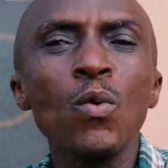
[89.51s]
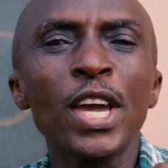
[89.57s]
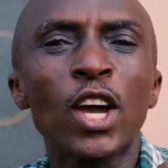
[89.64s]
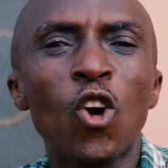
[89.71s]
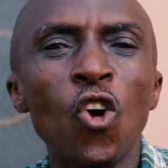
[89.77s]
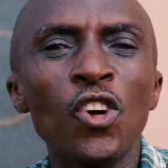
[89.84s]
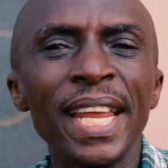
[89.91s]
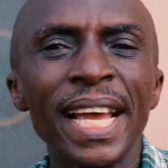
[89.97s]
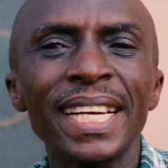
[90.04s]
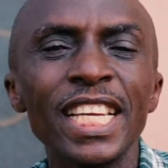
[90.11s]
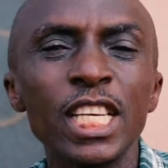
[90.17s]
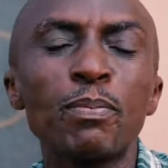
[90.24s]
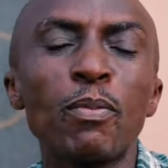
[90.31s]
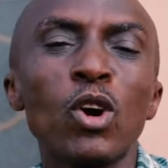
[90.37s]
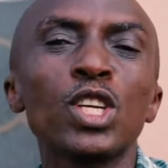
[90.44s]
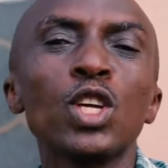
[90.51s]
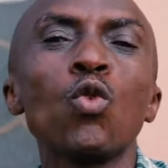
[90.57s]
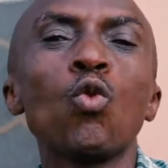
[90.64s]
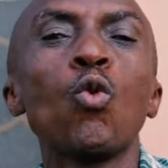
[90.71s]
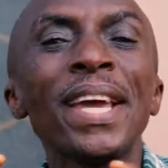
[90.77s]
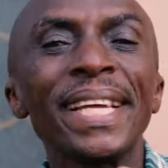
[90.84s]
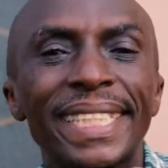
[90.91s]
we connect this
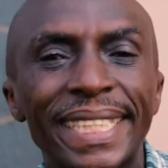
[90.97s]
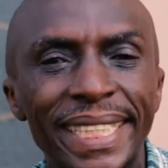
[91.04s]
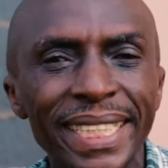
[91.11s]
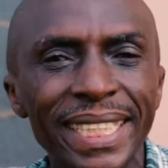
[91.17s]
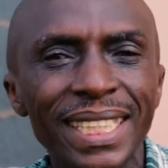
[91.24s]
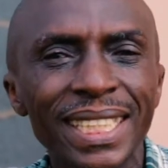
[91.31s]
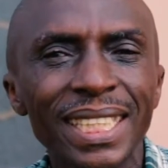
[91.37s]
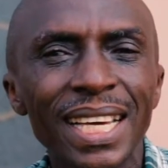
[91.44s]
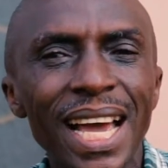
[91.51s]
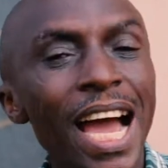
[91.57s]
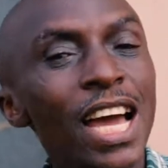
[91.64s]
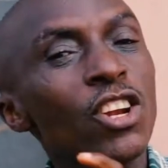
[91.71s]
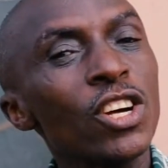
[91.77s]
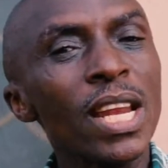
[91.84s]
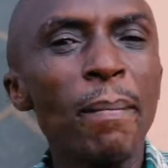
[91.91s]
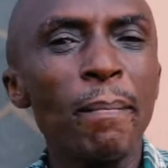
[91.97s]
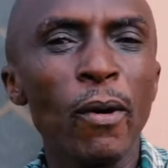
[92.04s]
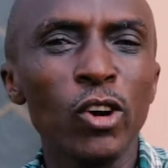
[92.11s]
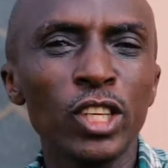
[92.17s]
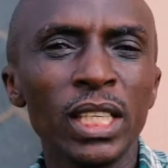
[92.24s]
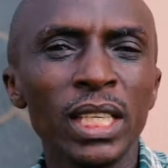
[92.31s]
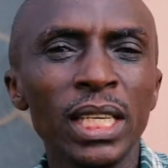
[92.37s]
body with another
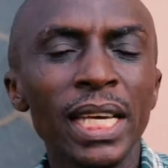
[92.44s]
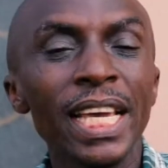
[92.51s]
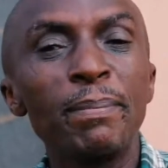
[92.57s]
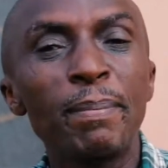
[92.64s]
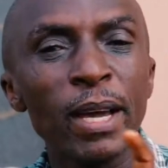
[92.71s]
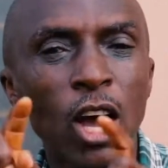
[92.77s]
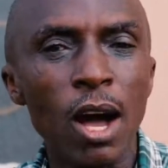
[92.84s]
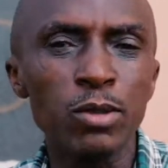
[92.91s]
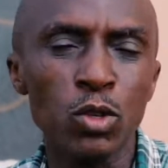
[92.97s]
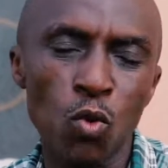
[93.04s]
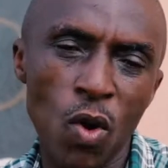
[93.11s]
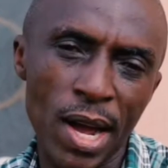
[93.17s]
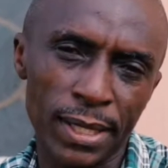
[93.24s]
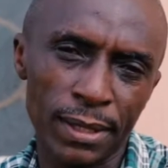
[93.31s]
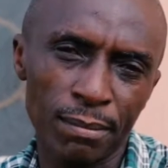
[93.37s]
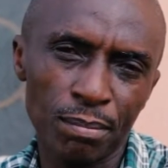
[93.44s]
body, it becomes one.